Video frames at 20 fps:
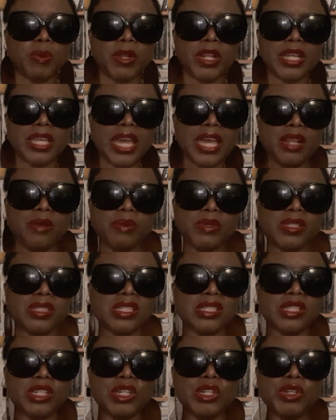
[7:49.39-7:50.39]
but again, it was
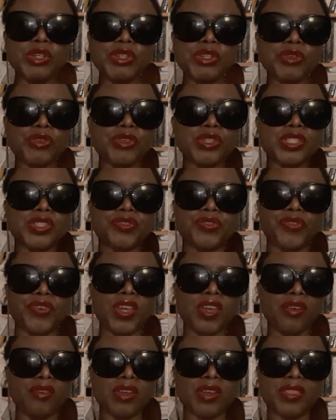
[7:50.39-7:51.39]
this ludicrous
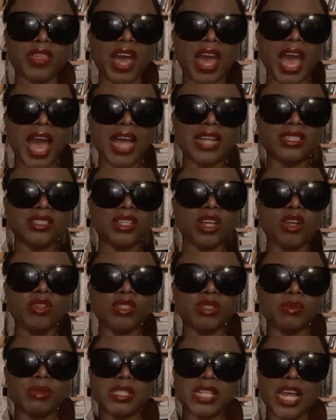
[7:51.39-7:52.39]
theory that had no
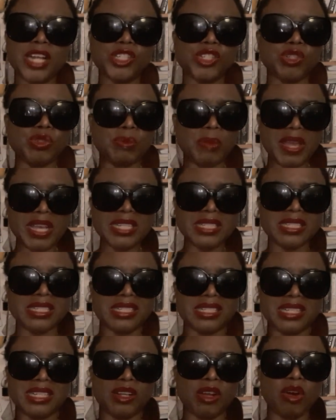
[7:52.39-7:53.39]
substantial
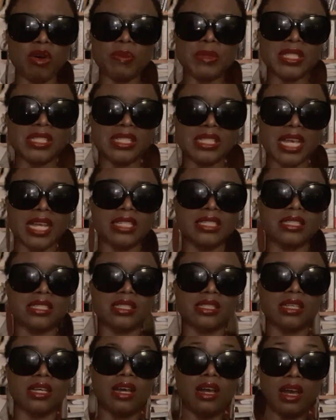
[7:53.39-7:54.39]
basis in common
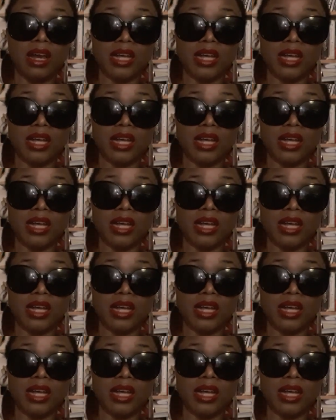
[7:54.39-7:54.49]
sense,